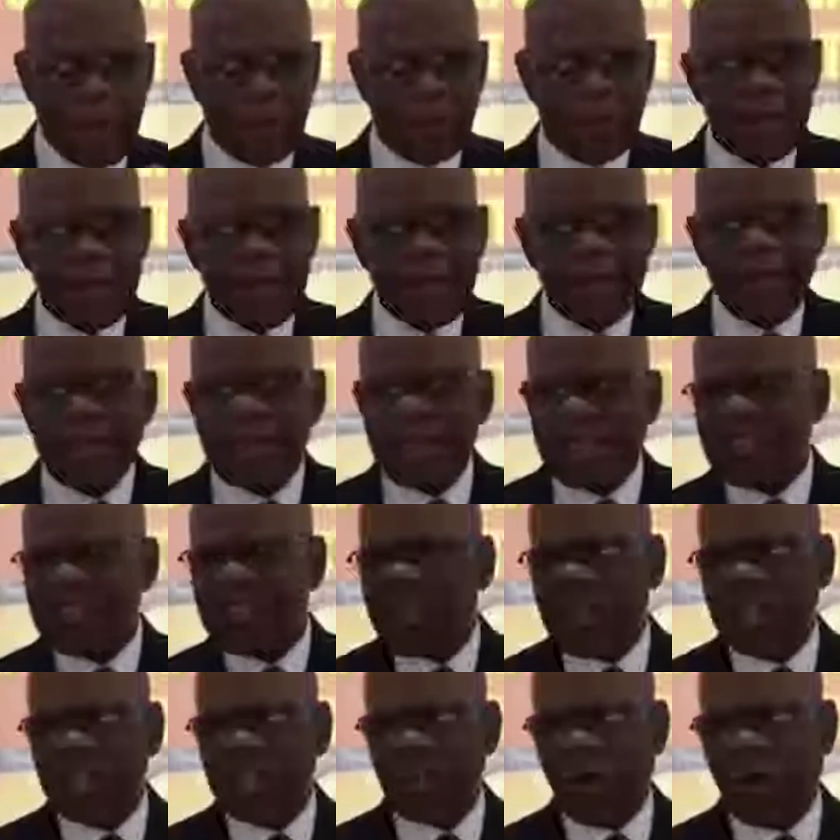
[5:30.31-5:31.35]
Now, he
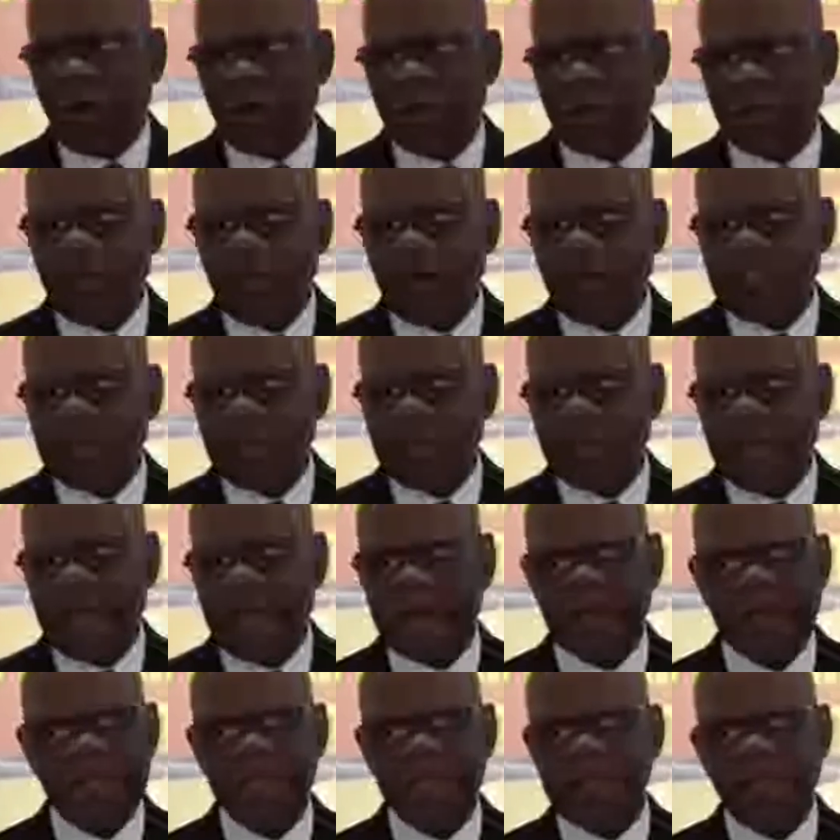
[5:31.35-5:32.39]
doesn't change all of God's
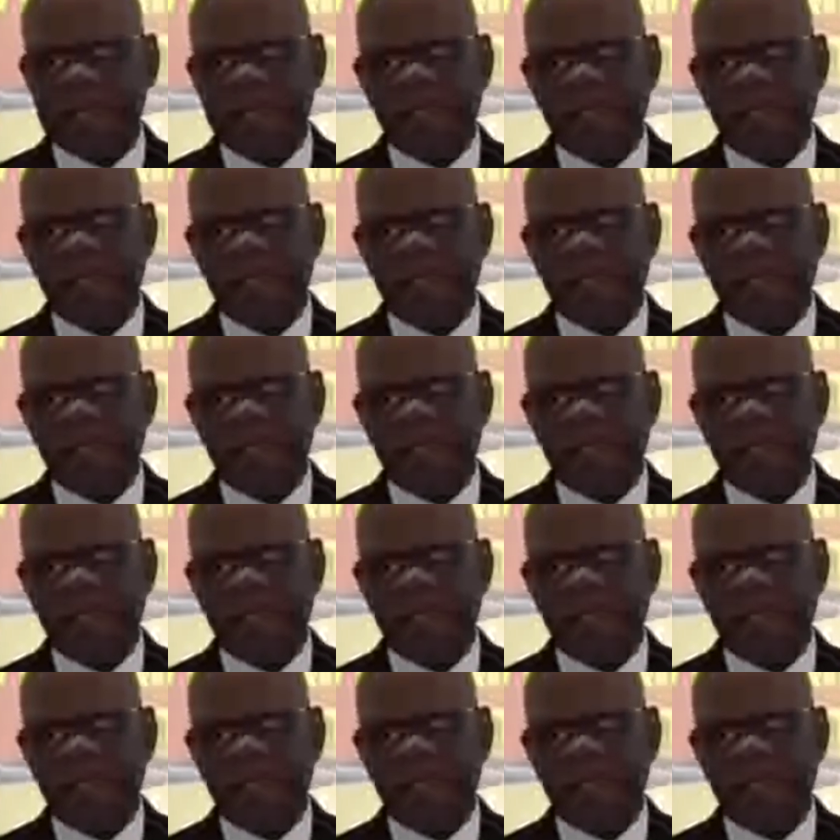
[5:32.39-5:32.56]
commandments.